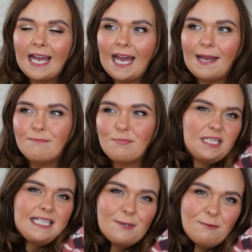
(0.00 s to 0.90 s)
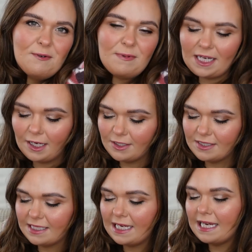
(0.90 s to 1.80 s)
um, but you still want to be
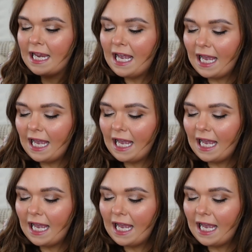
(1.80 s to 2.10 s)
cozy